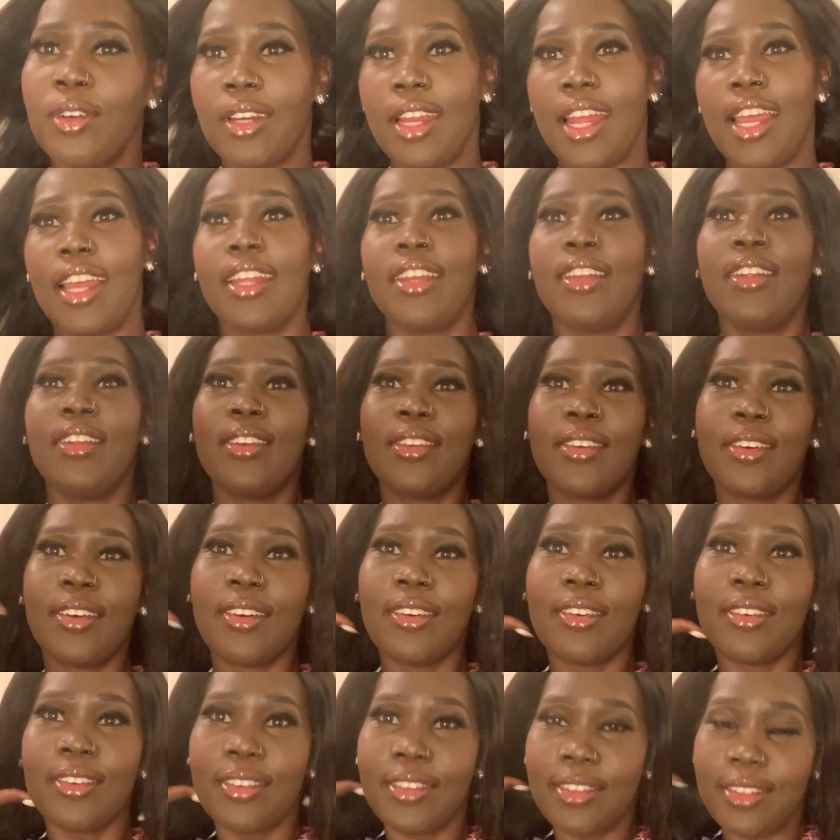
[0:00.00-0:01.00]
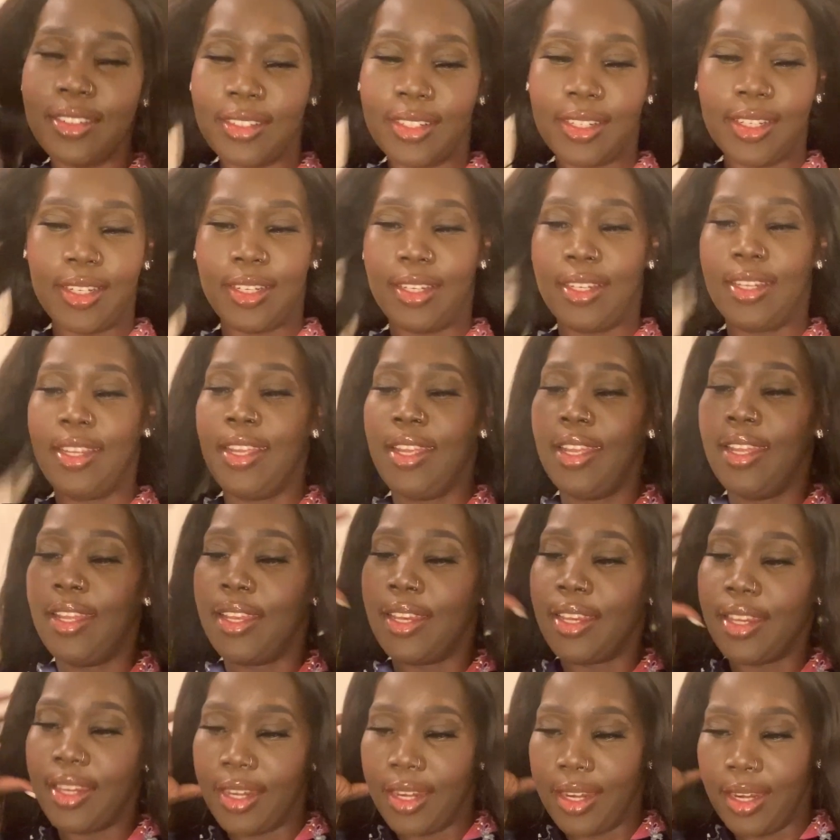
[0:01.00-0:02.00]
I don't know.
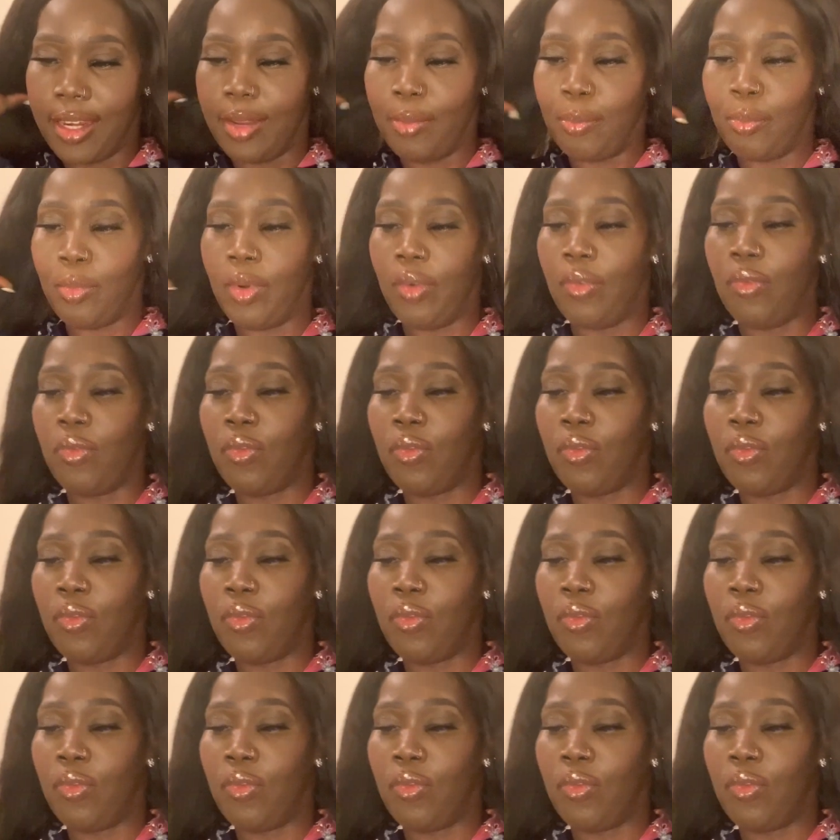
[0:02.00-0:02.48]
Number